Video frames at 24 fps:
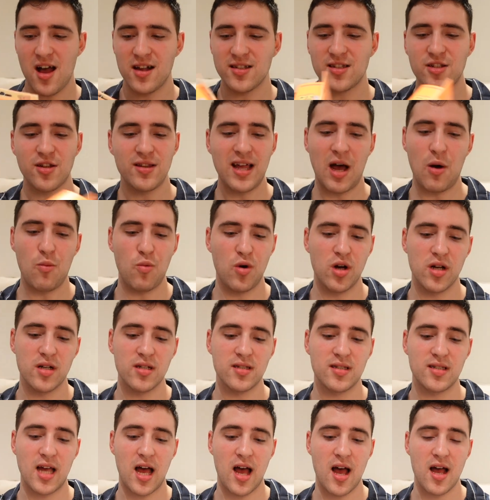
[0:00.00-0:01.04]
So that
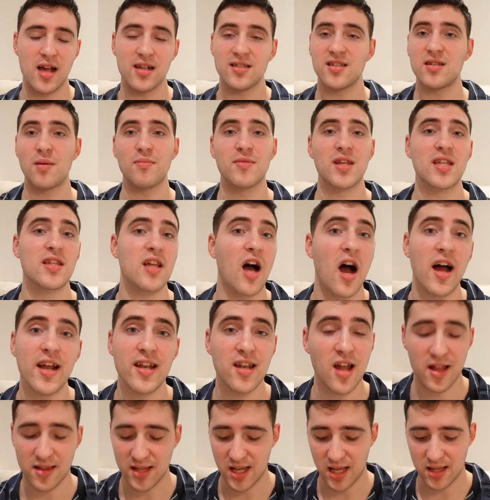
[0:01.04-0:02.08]
was something that I
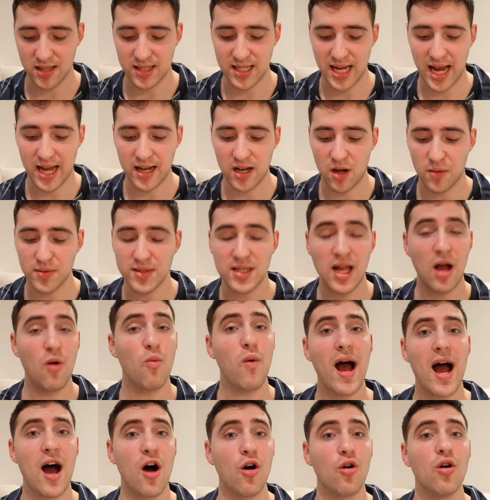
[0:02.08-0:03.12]
learned the other day, and I was like,
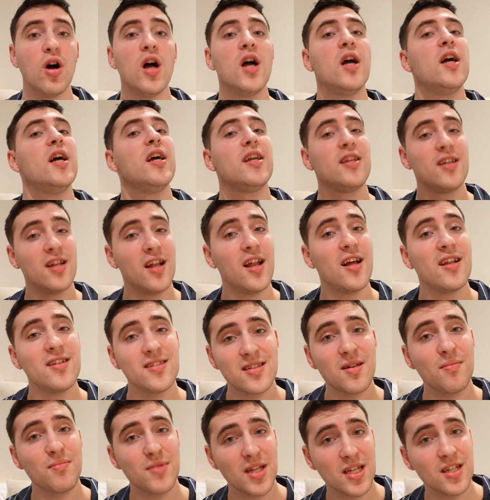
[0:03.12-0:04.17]
wow, you learn
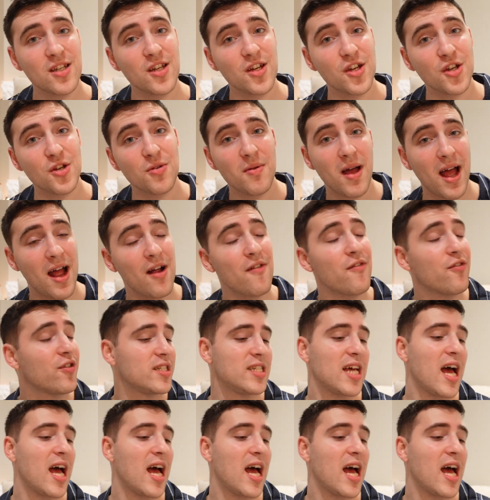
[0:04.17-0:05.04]
something new every